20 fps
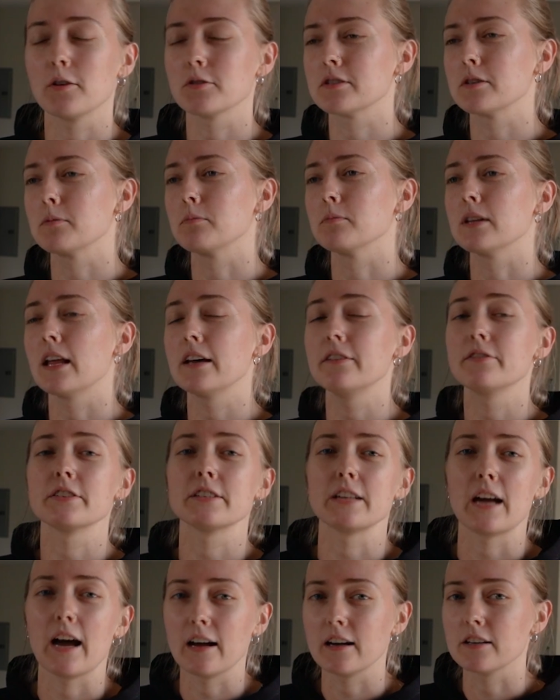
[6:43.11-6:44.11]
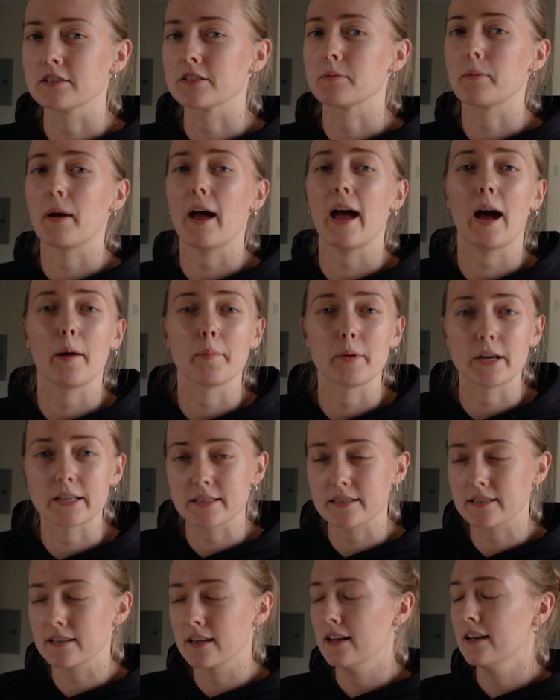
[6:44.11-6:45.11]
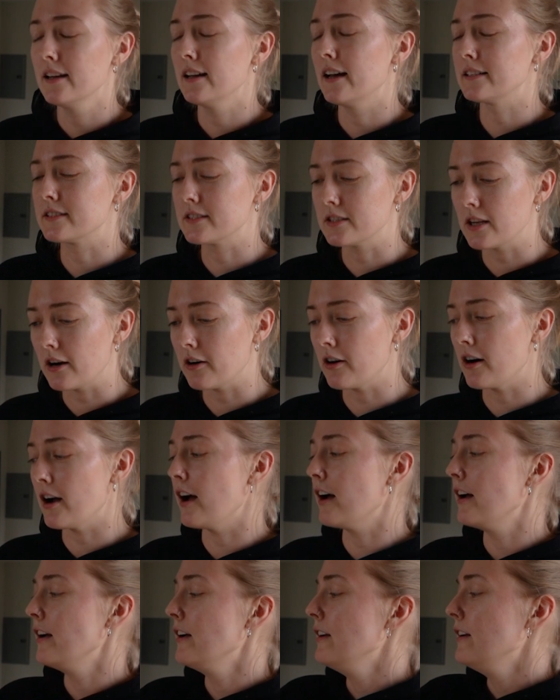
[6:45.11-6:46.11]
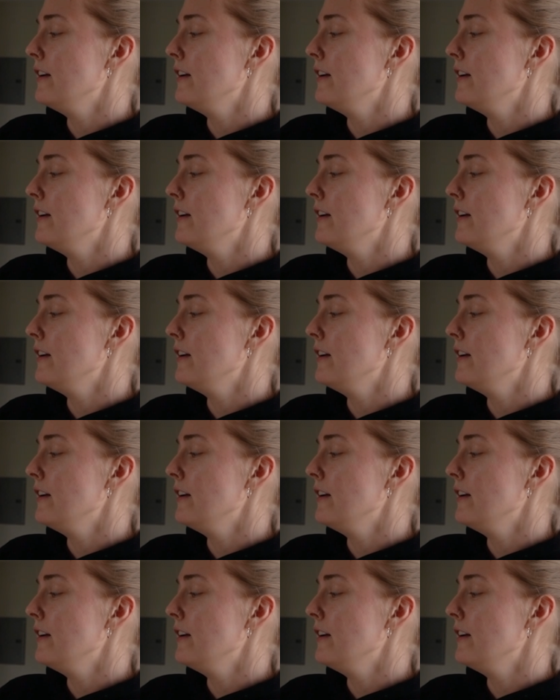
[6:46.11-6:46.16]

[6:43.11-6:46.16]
some lifestyle, some habits, etc.